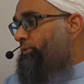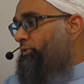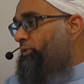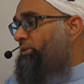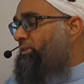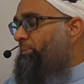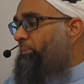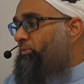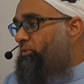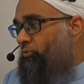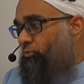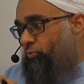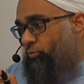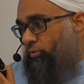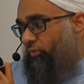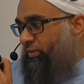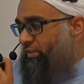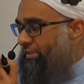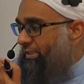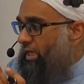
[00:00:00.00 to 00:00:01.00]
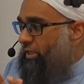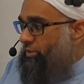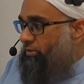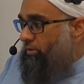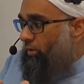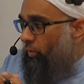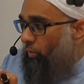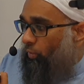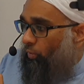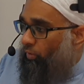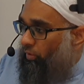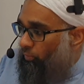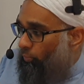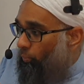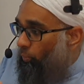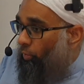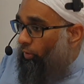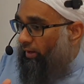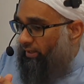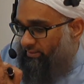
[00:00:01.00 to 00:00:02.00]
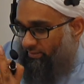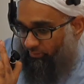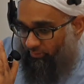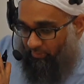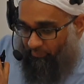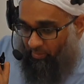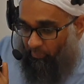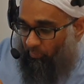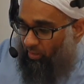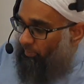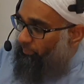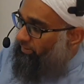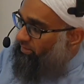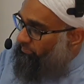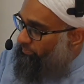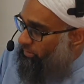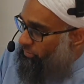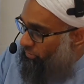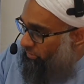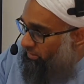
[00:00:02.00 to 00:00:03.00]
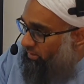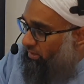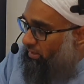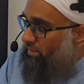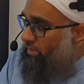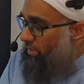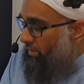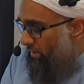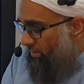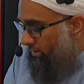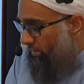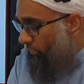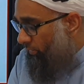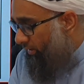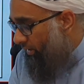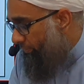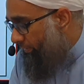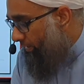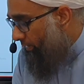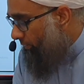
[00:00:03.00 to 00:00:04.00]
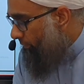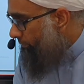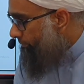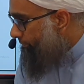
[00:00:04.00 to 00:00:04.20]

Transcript: So these are some of the rules of international law and war, etc. Imam Muhammad is mentioning Siyal al-Kabir.